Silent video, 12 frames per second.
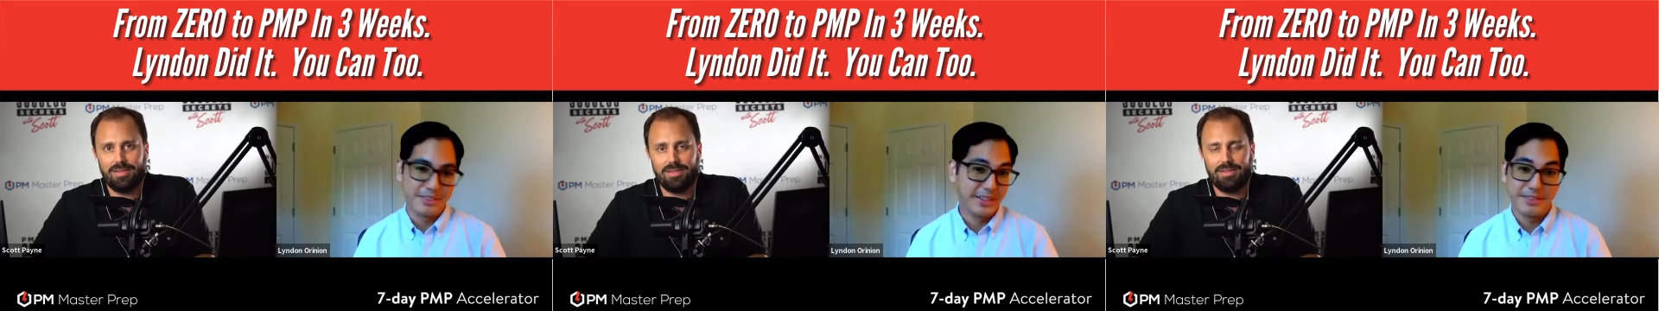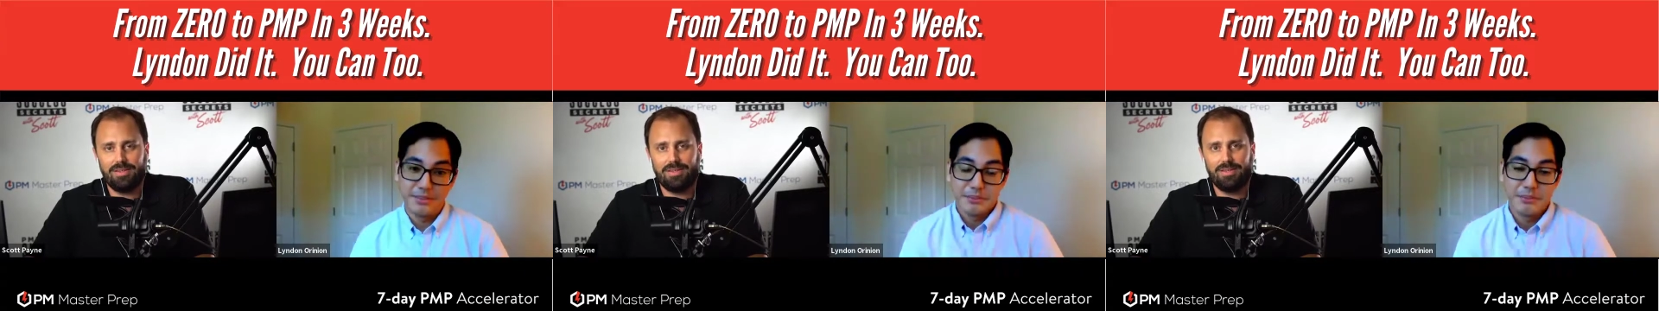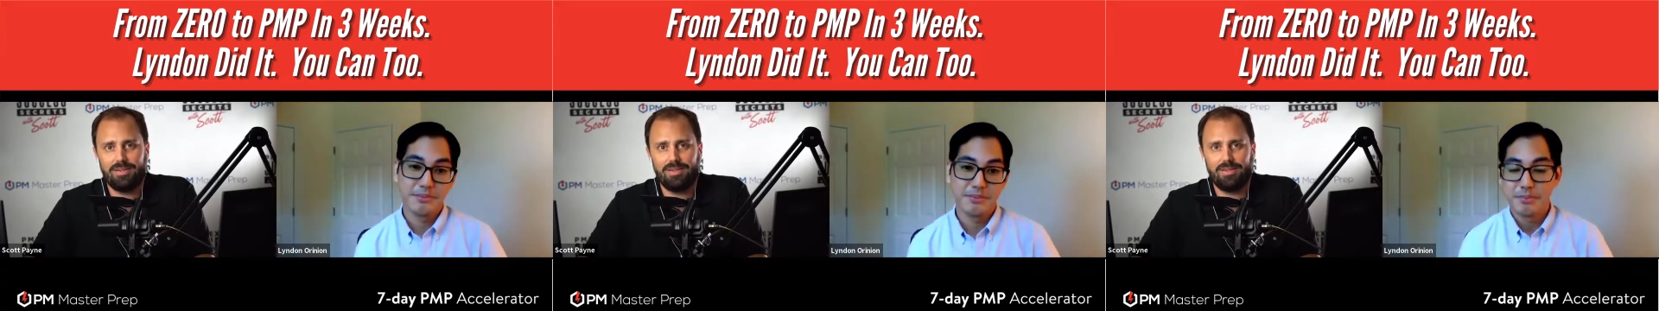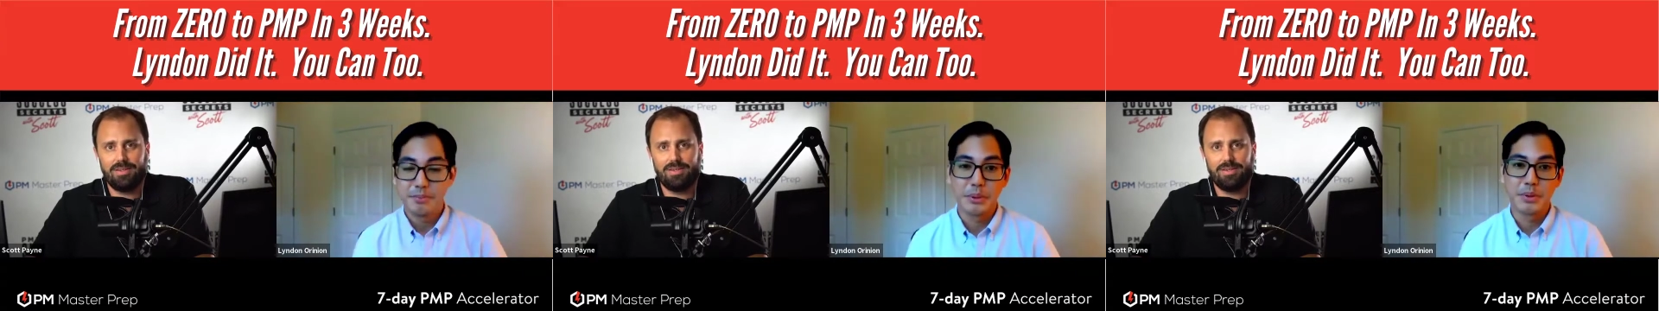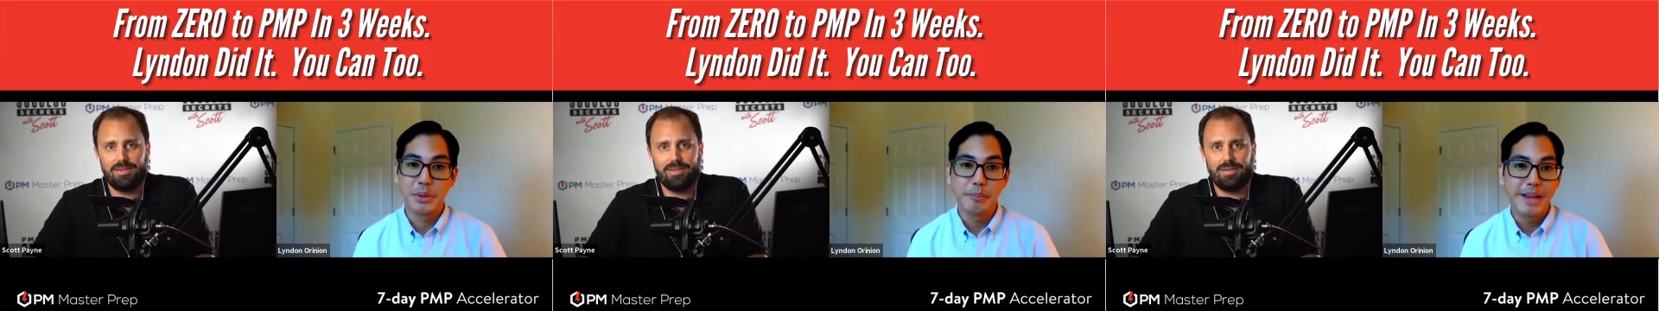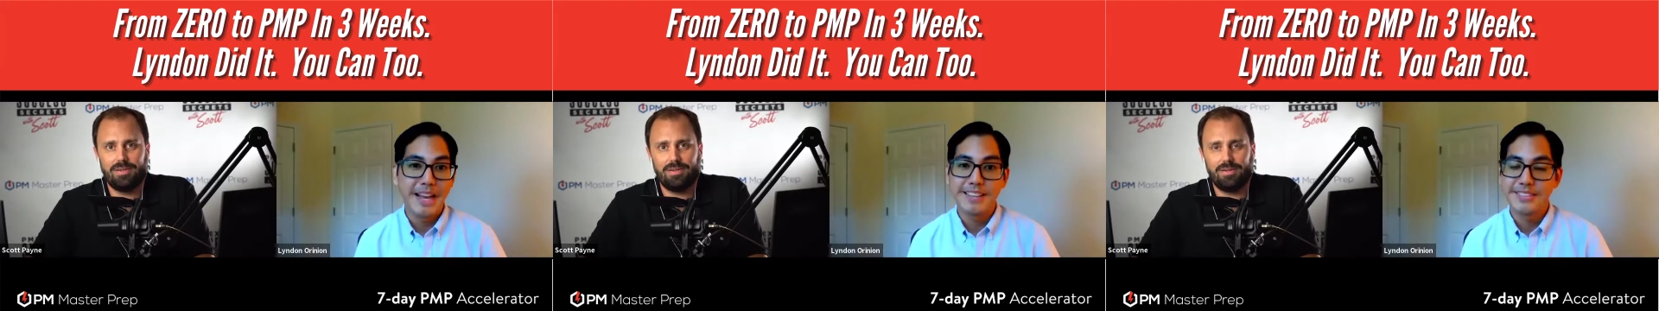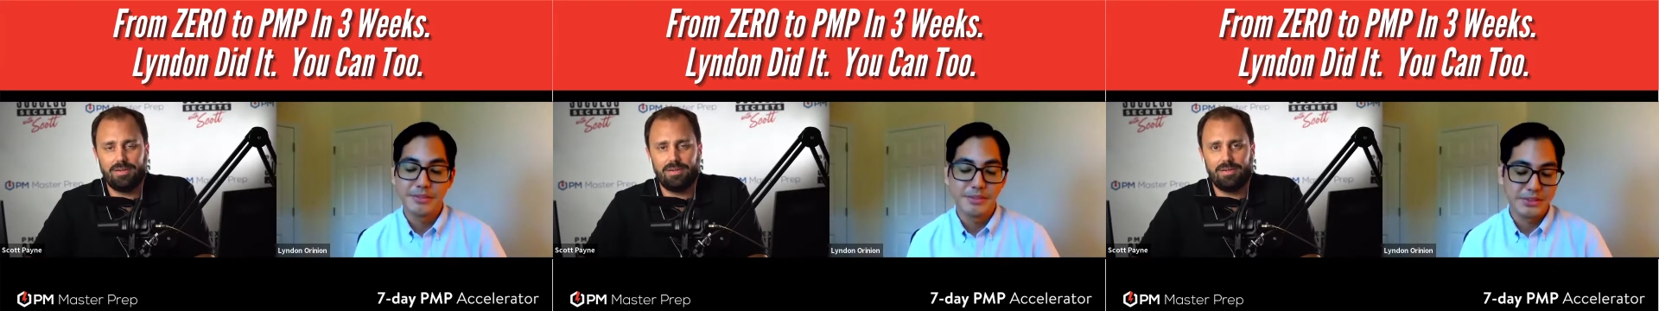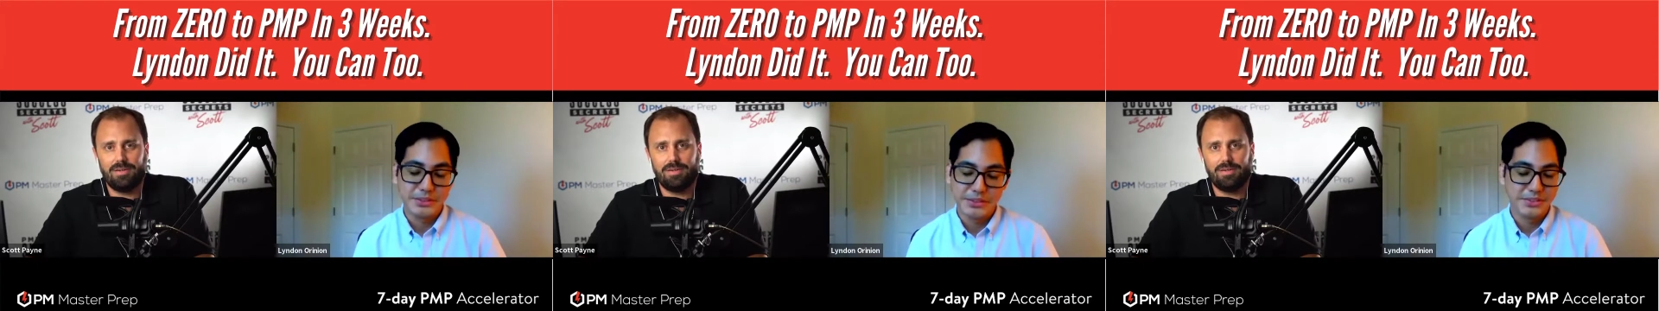Speaker 1: is that we were gonna pass
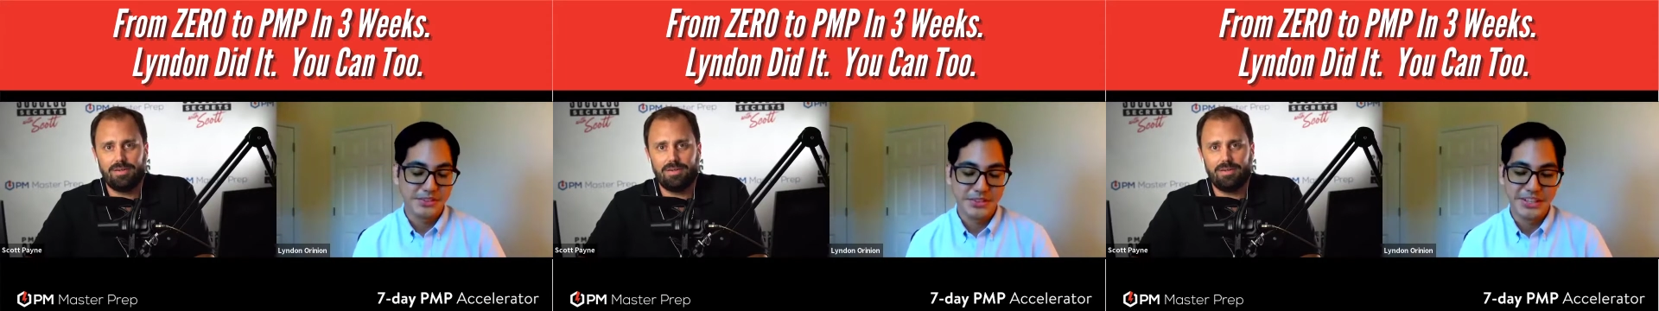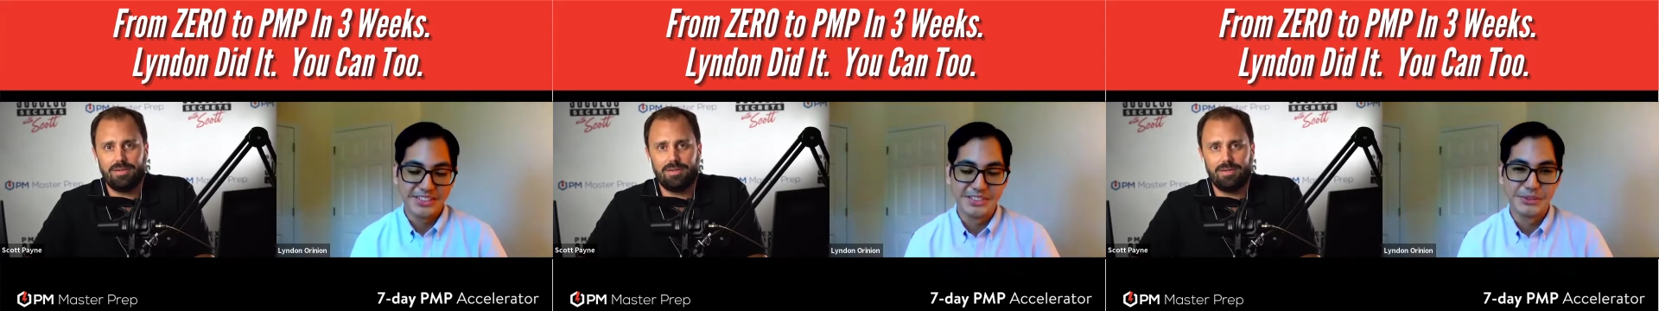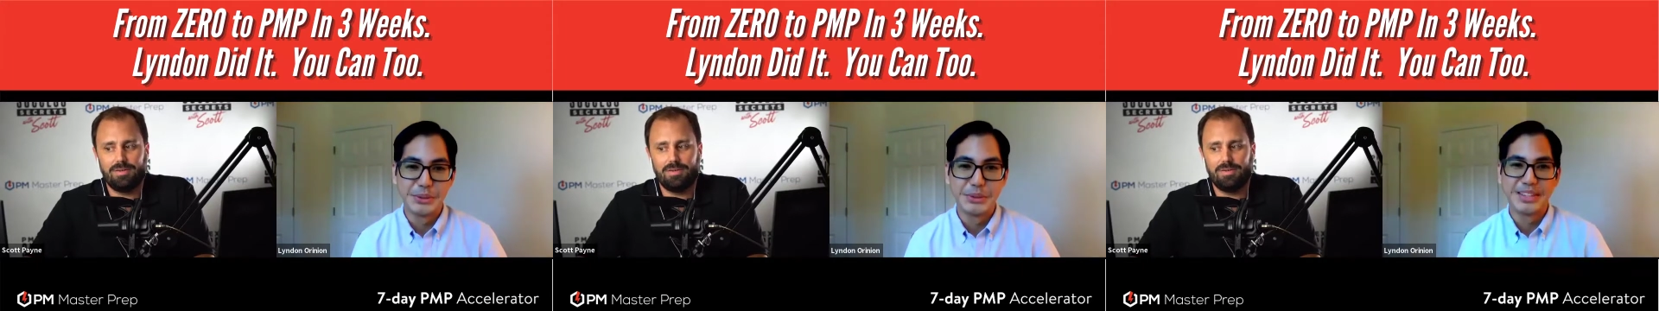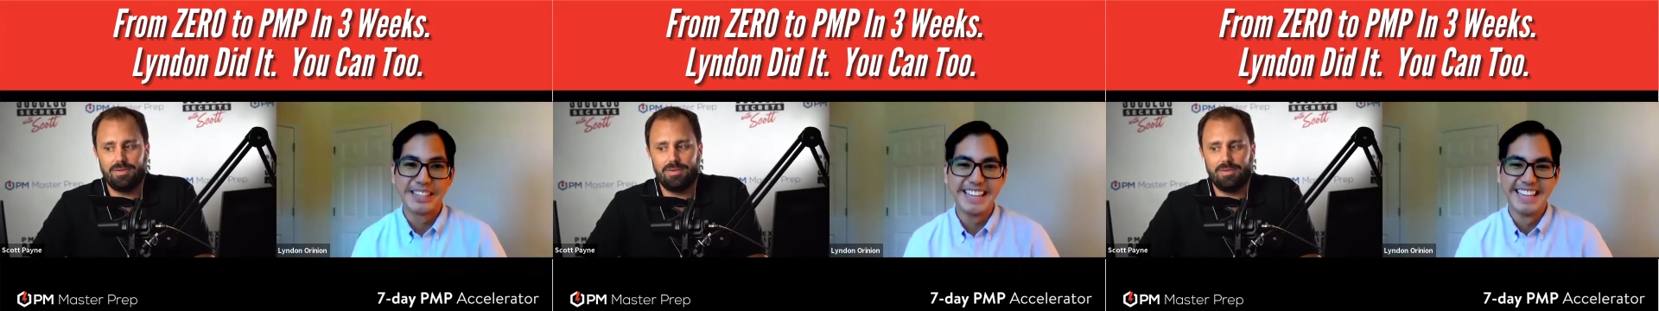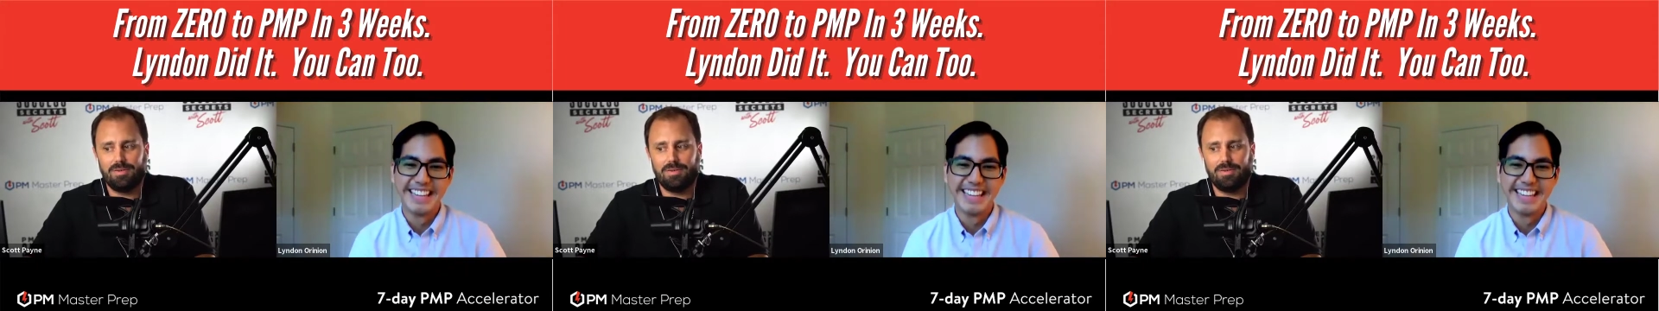and you knew it.